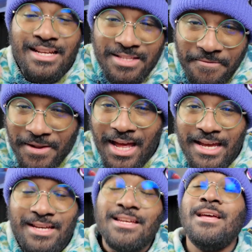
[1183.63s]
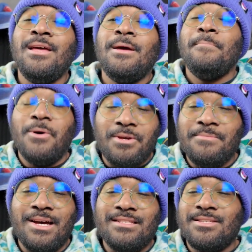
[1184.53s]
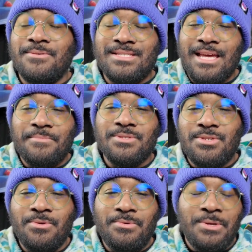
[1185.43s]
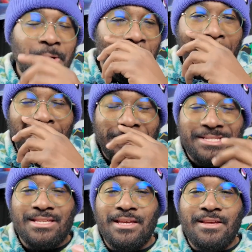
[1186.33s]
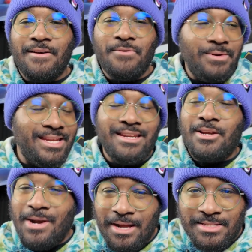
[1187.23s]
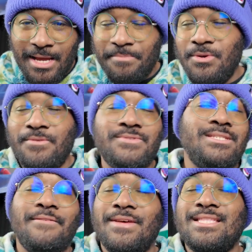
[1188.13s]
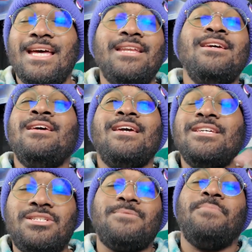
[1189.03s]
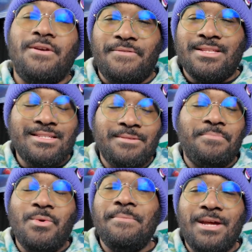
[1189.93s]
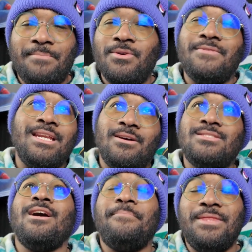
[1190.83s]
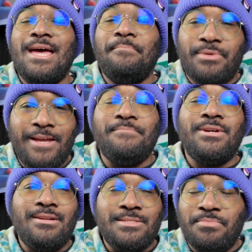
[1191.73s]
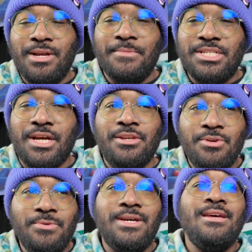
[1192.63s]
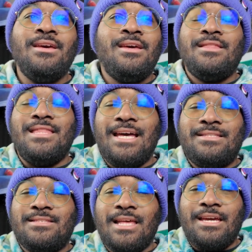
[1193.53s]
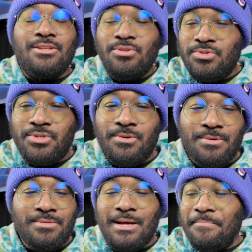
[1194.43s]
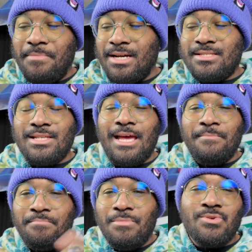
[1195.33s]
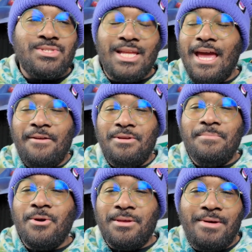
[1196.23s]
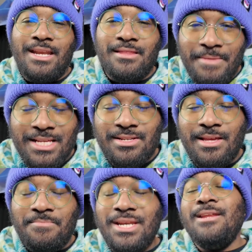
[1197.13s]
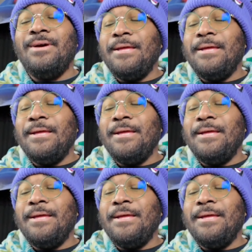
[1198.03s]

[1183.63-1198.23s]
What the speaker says: It's a flying Pokemon, so it's able to, you know, obviously avoid any ground type moves, stuff like that. It's just perfect. It's a way better move. And on top of that, Brave Bird is pretty much a nuke that's like neutral amongst like most to every Pokemon in the Master League. But